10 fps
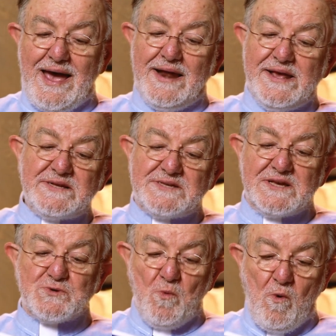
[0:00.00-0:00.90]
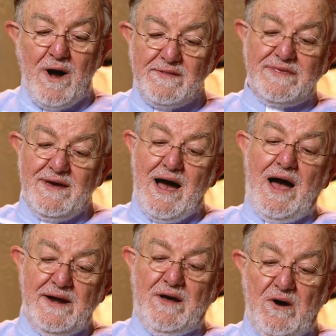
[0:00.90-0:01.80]
And he says, one thing
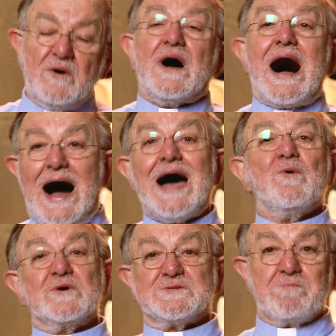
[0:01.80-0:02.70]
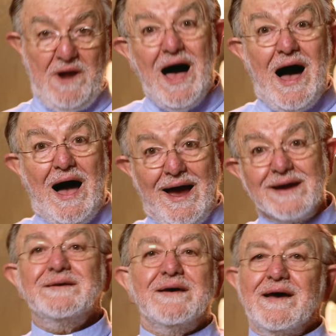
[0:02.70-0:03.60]
I know, I was
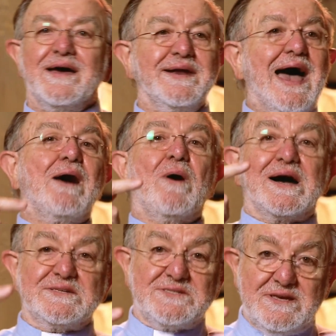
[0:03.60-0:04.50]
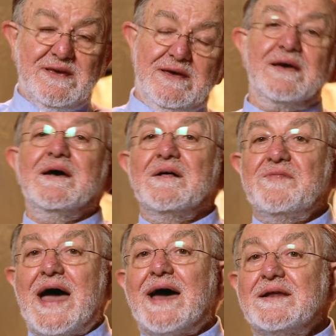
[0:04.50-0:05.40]
blind, and now I see.
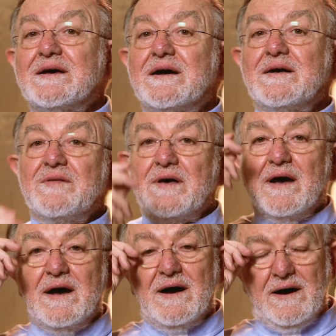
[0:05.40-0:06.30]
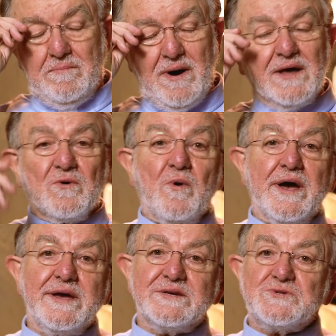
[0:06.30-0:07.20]
That, by the
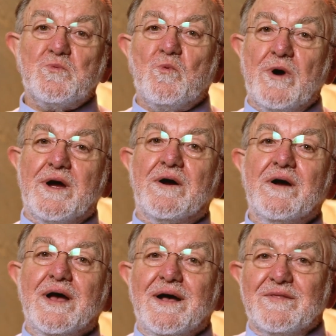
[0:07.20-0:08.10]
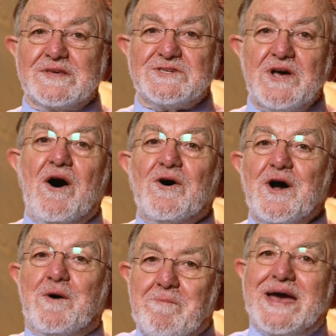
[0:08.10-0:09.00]
way, is where the song
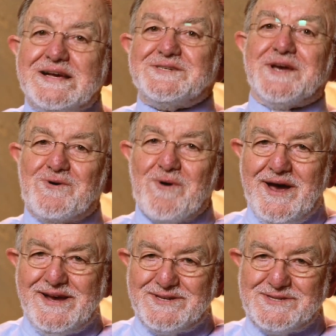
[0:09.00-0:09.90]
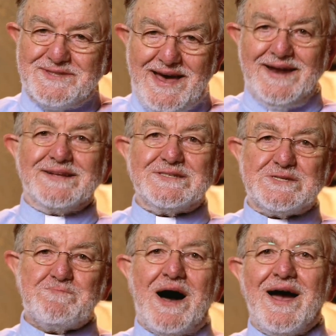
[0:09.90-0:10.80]
Amazing Grace, that
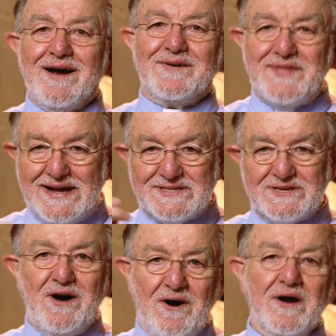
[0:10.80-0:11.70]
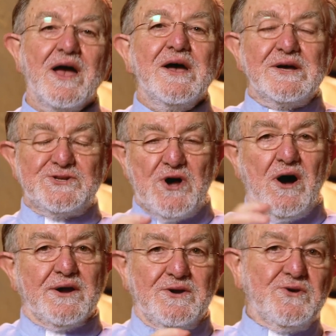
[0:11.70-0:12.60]
inspired that song.
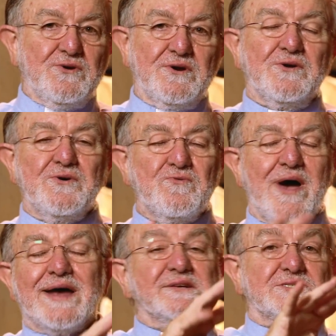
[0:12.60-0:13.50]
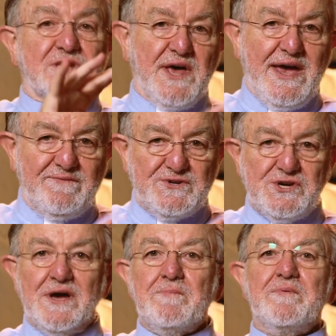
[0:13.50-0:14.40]
John Newton, who ran a slave
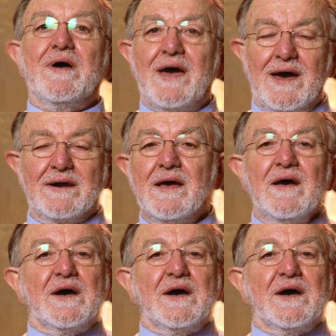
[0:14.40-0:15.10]
ship, and